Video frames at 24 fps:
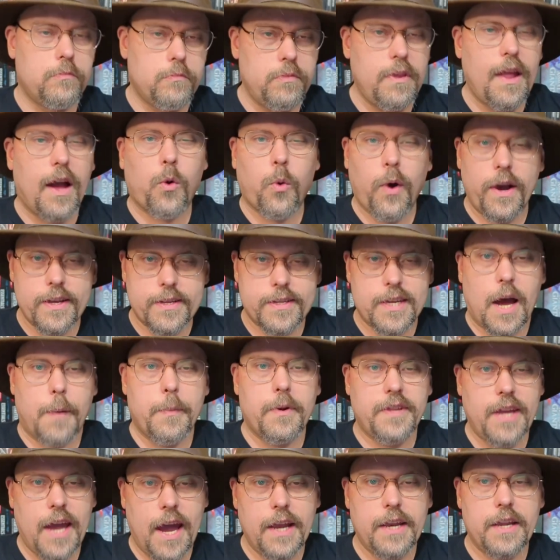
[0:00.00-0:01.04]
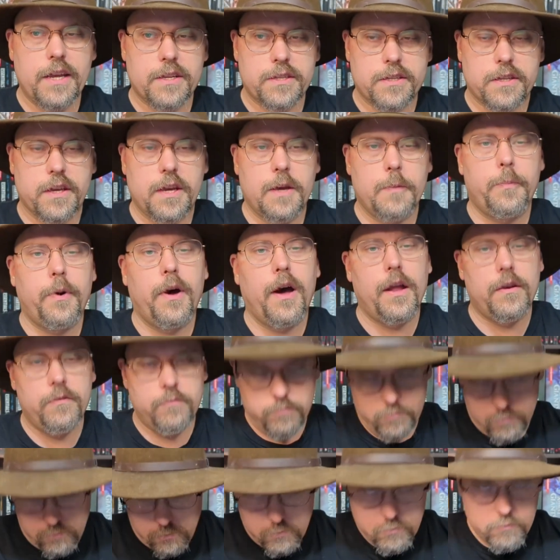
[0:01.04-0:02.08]
not quite simultaneously, but
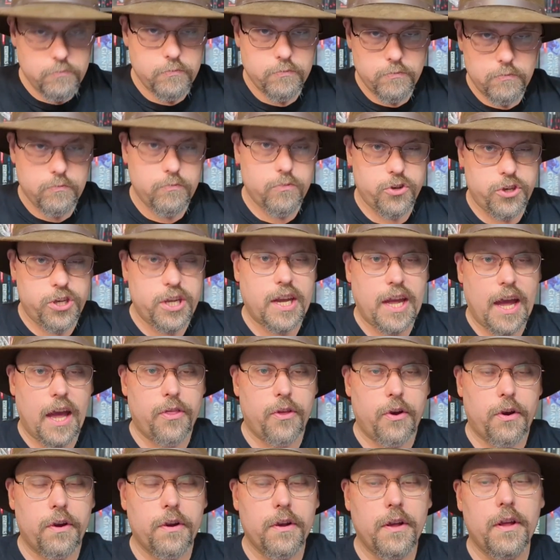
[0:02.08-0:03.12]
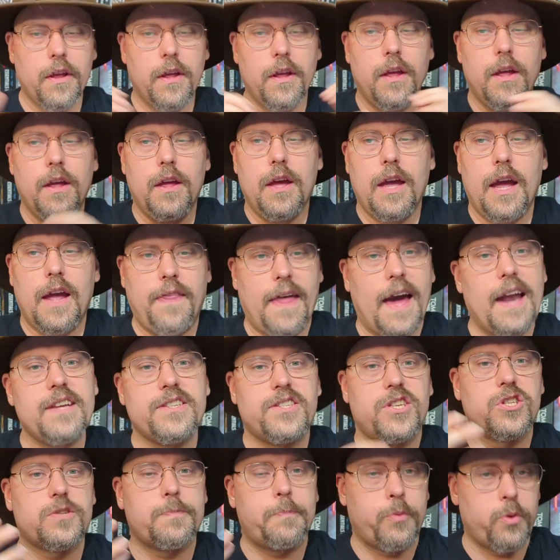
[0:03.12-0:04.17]
together. And that
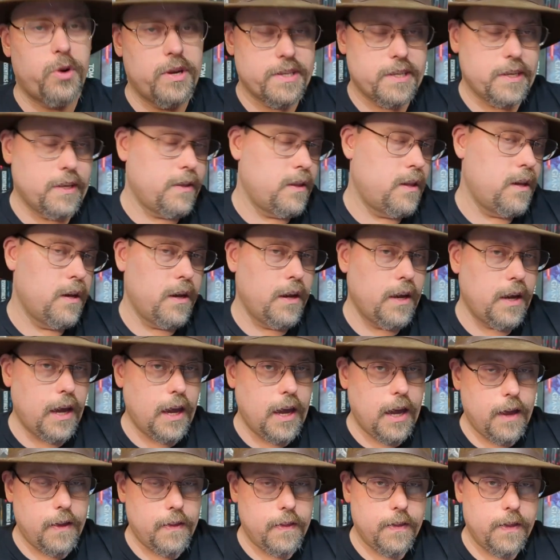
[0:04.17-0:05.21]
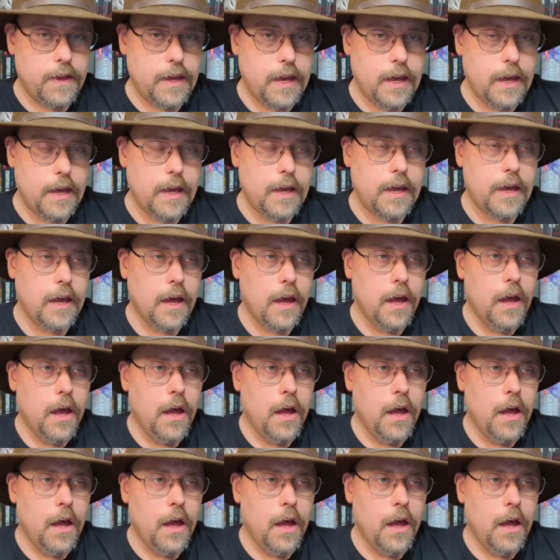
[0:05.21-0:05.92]
is this prison. The